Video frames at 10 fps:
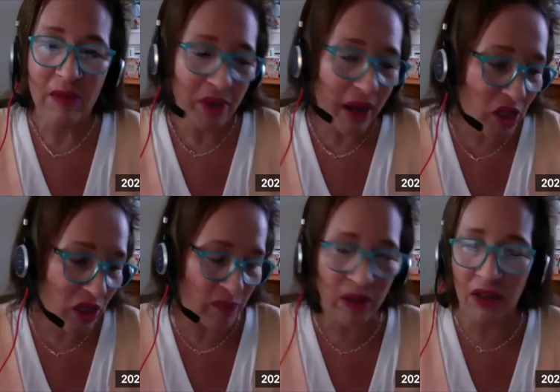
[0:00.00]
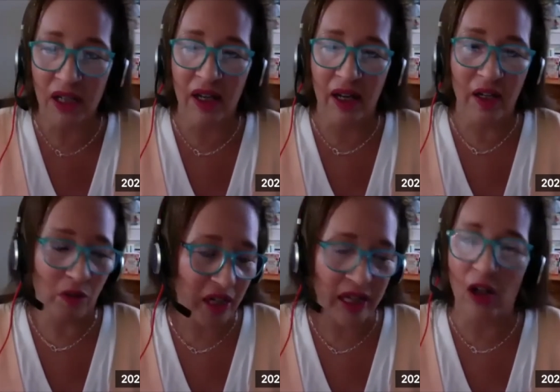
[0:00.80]
That's what I'd be looking at and
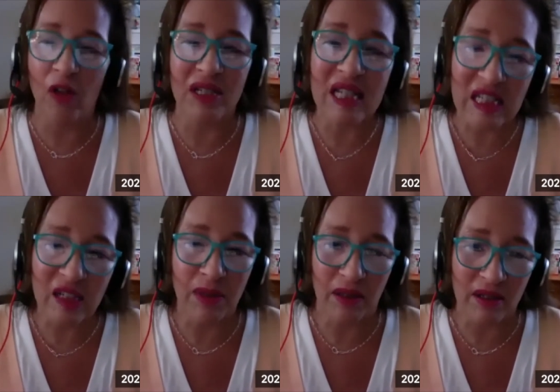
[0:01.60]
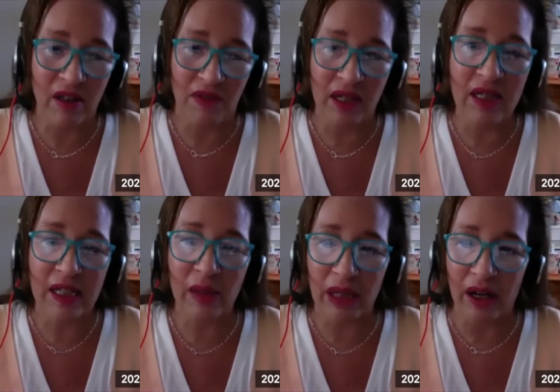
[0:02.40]
looking at all the stigma and stuff that's
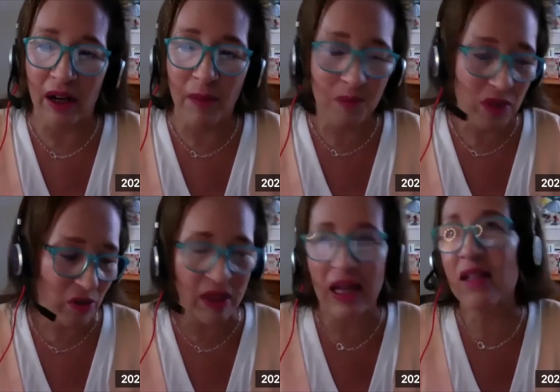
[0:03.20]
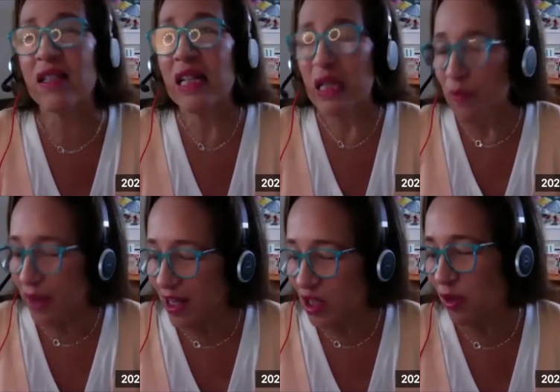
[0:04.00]
coming up. So that's,
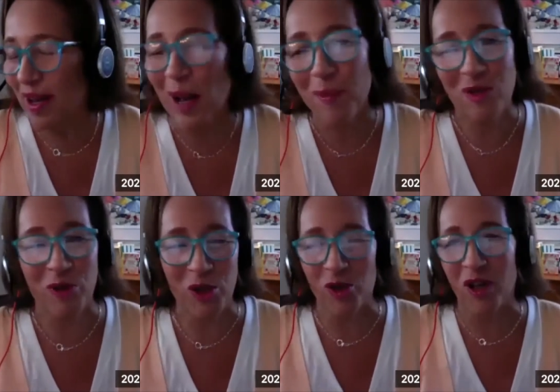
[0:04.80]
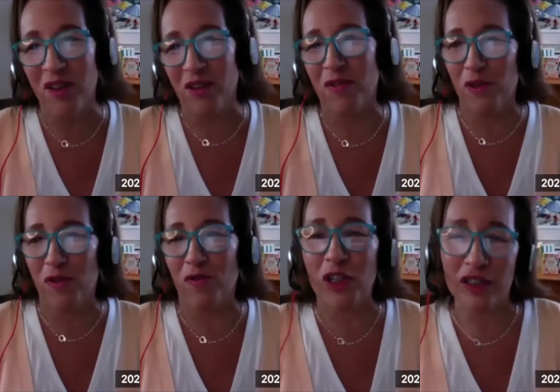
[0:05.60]
that's what happens when you're on the, the
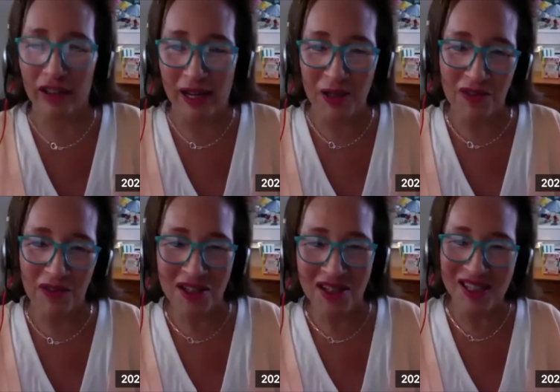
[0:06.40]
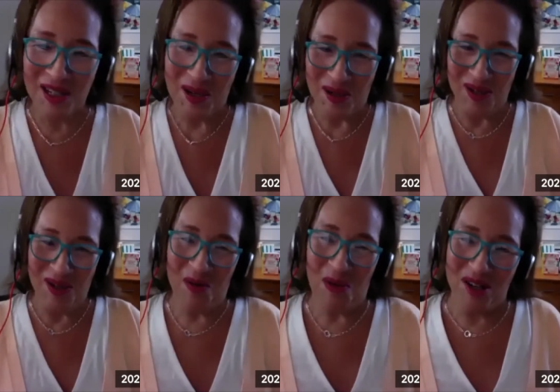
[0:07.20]
front line of this. You
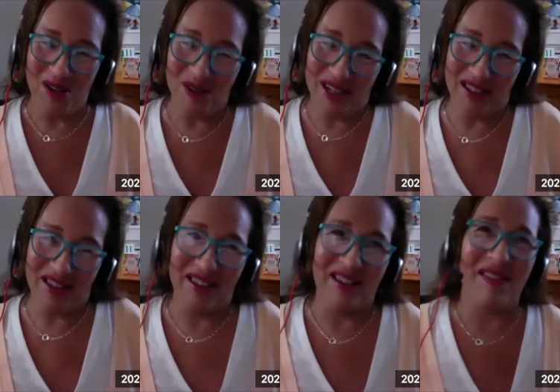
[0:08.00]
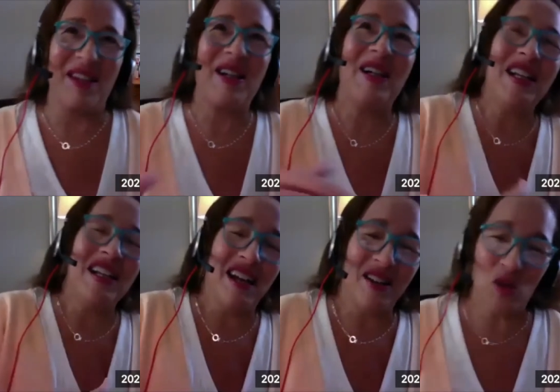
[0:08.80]
know, when you're in the, the
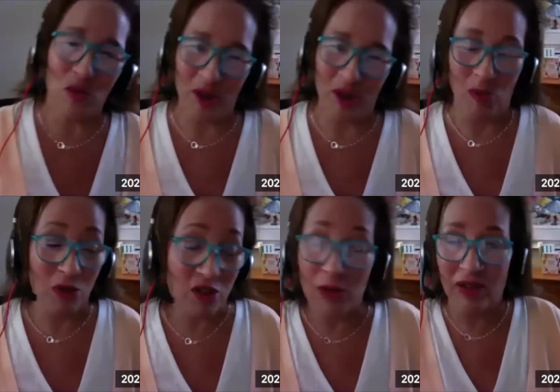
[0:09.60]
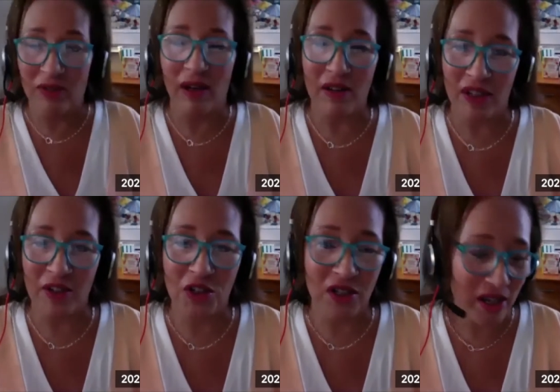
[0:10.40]
cutting edge realm, we're doing a lot of
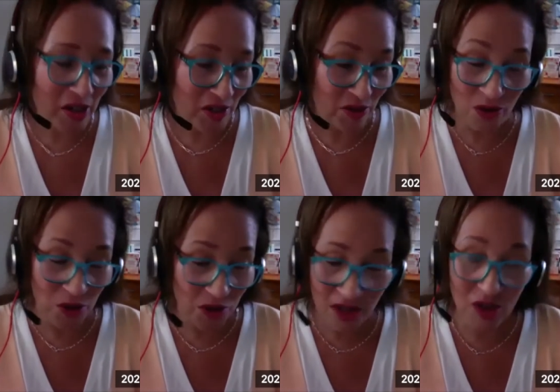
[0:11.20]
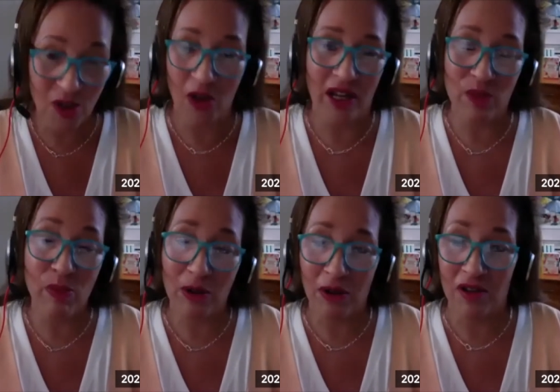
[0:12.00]
education. So just know that's
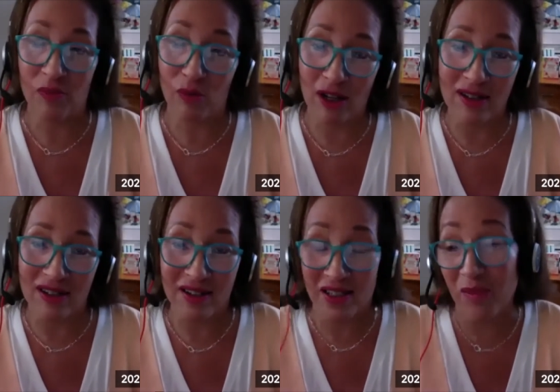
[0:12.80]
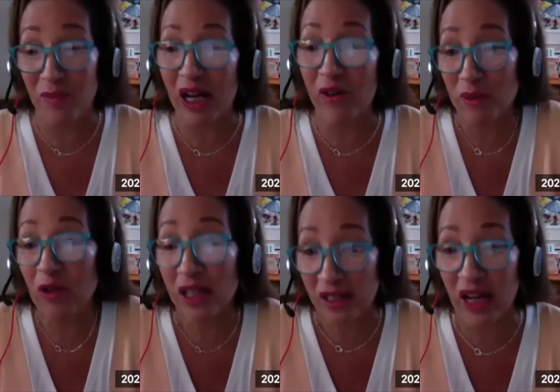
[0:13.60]
part of the the process i'd be i would be
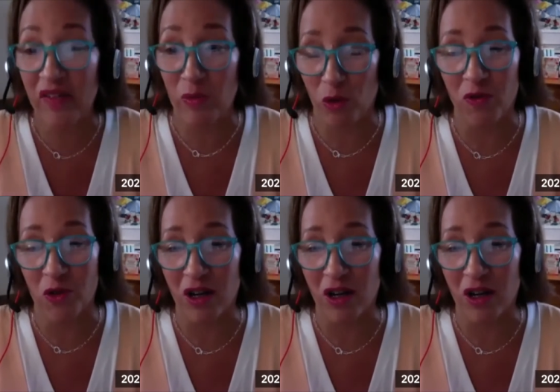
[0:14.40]
looking at having more of those